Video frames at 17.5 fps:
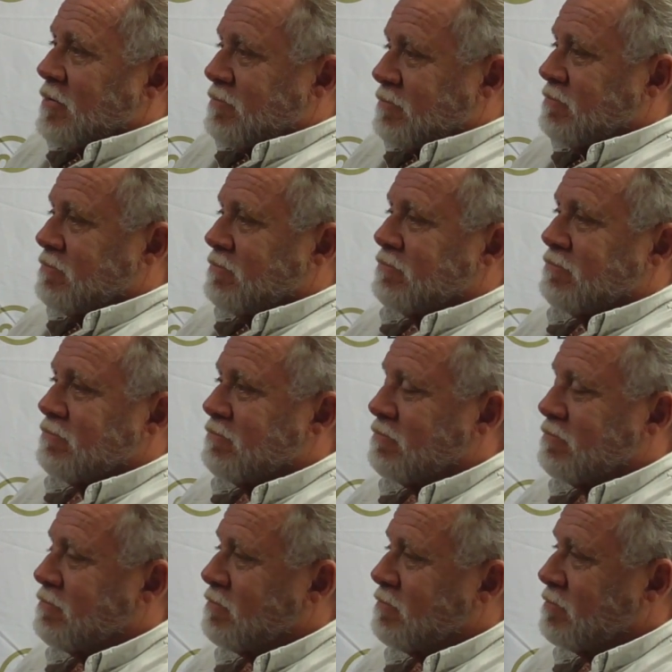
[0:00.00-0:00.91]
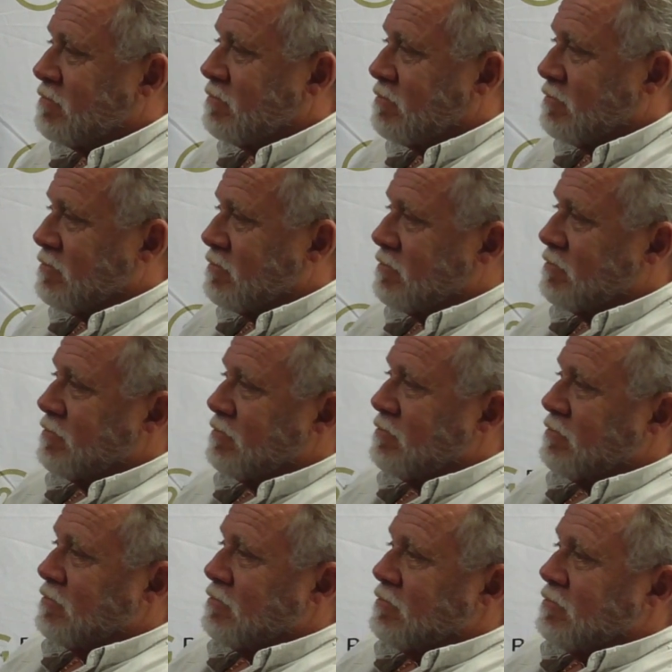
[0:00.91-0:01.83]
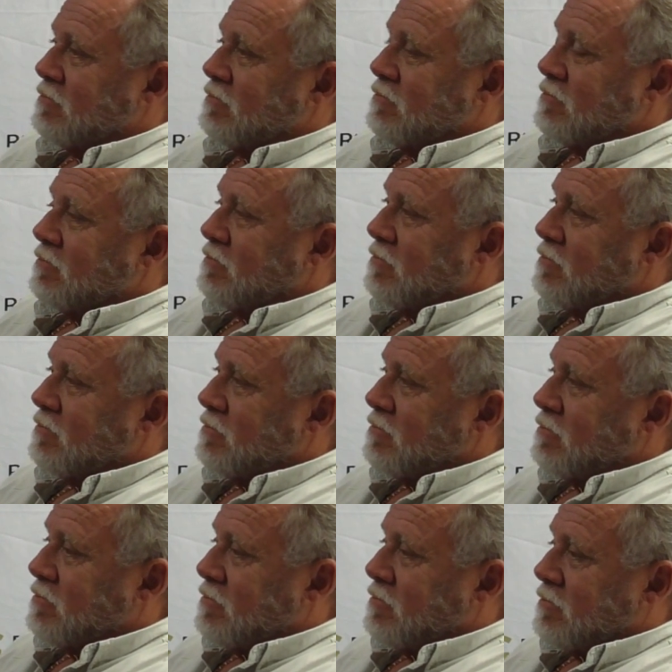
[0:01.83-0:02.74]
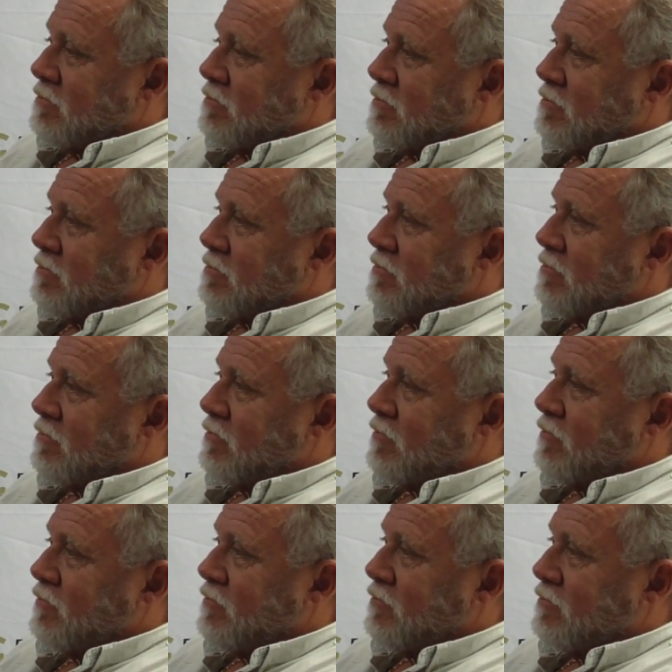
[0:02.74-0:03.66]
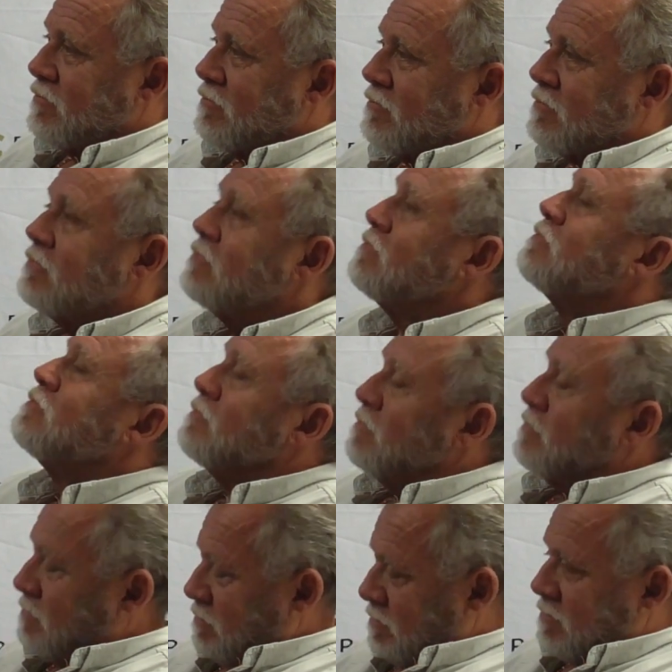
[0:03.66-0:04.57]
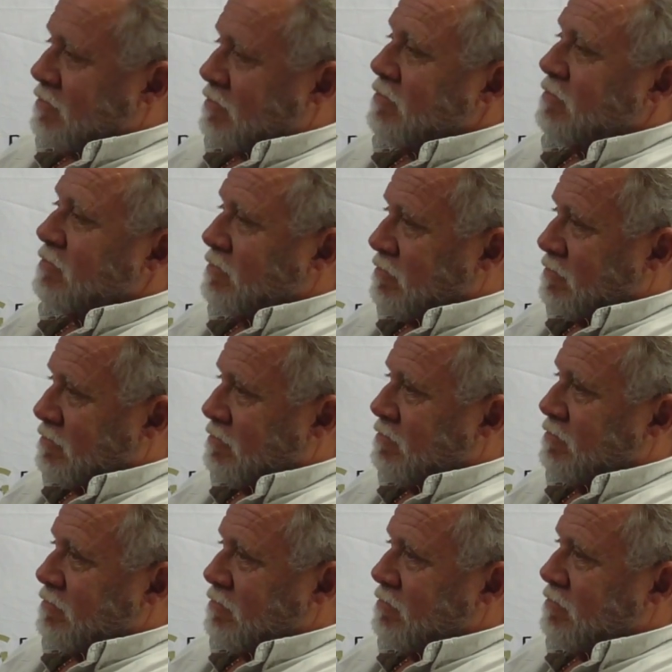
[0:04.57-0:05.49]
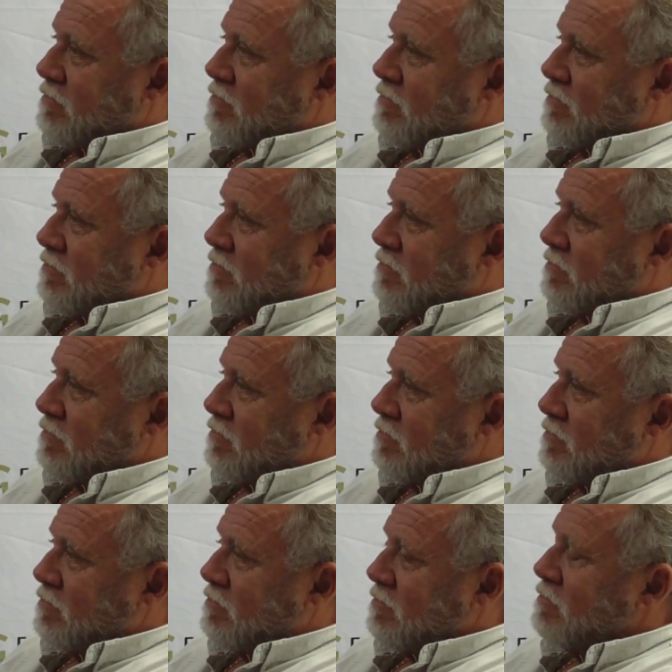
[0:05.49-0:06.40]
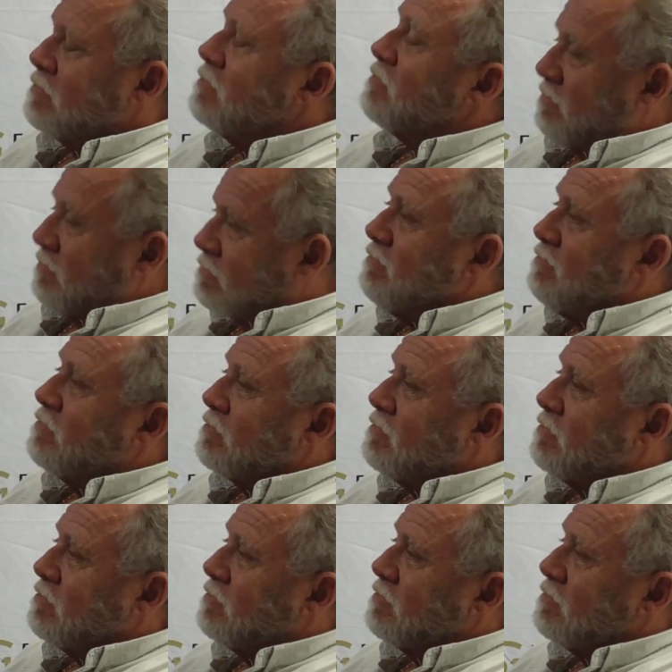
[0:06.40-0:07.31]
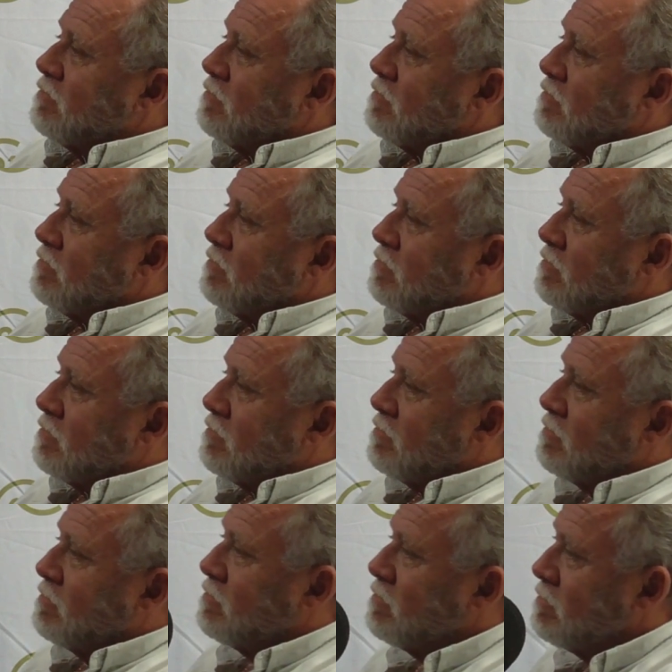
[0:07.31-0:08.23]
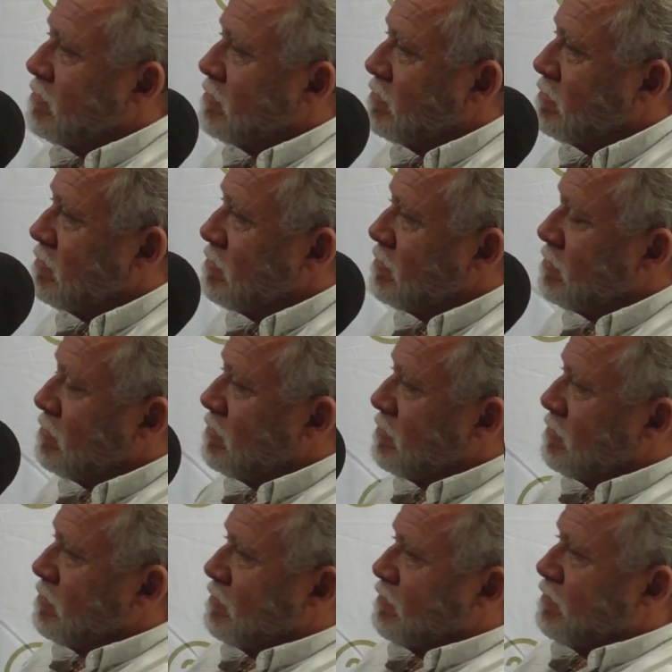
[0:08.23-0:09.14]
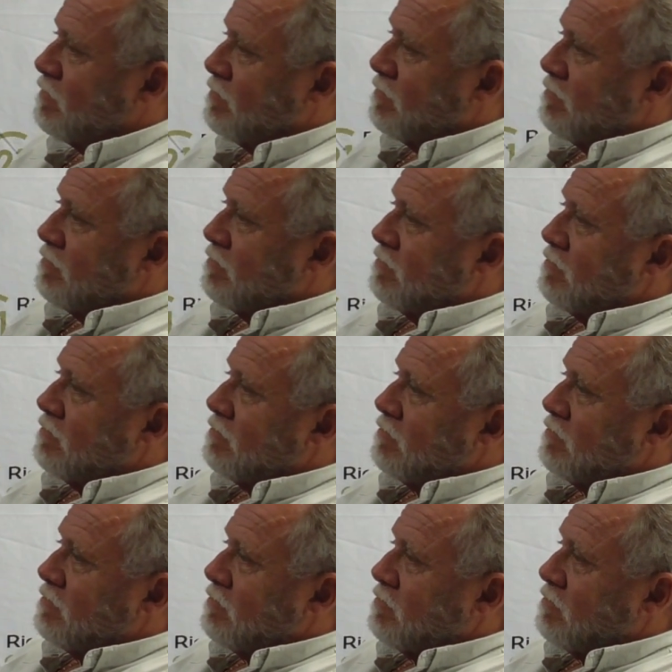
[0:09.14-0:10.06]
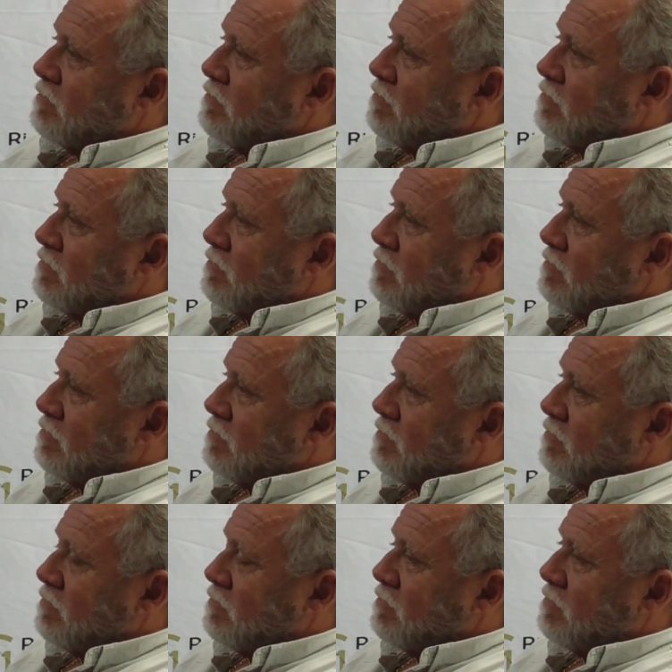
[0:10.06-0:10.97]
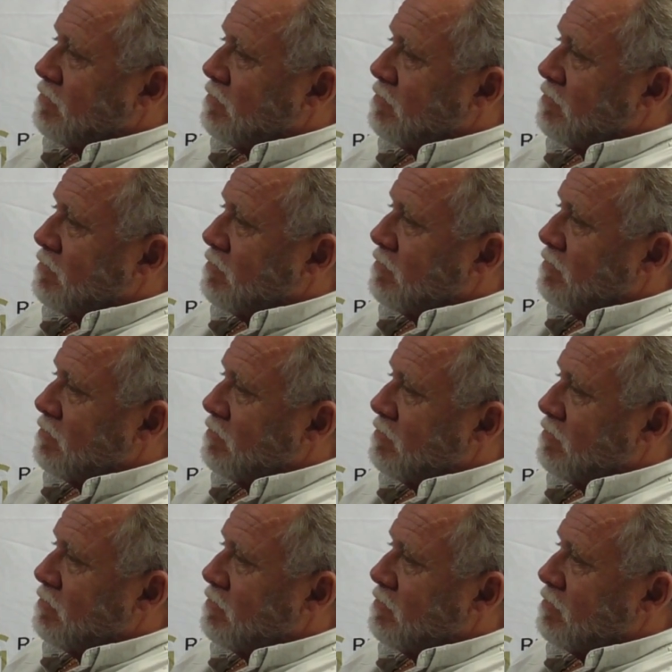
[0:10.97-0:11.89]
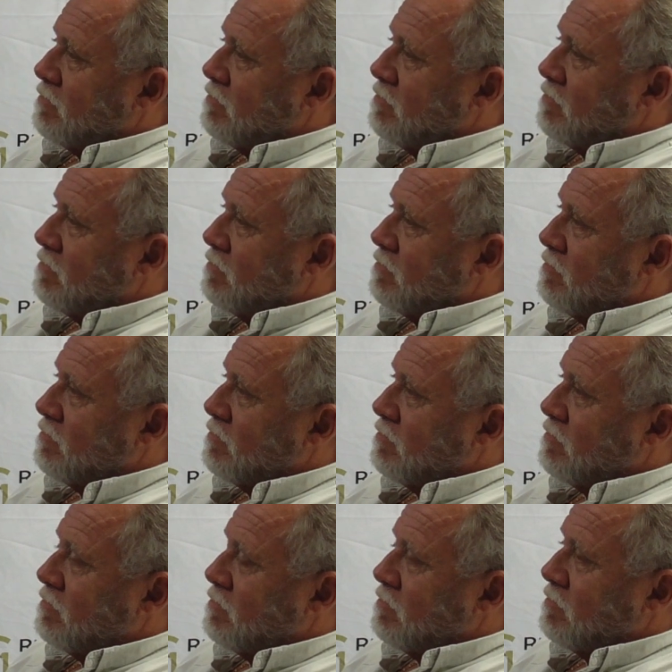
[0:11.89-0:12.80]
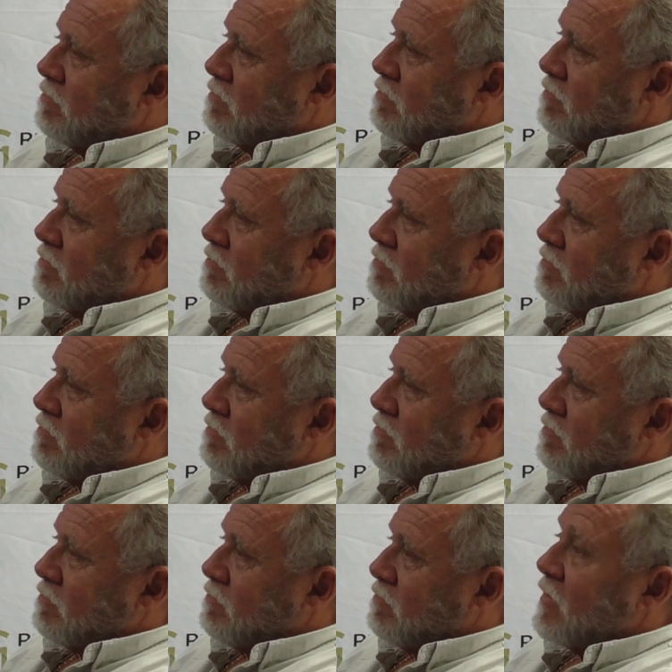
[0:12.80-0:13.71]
It was, Robbie does an excellent job with the drone. I had him on I don't know, within the past year. It is amazing. It really is amazing what all our first responders do up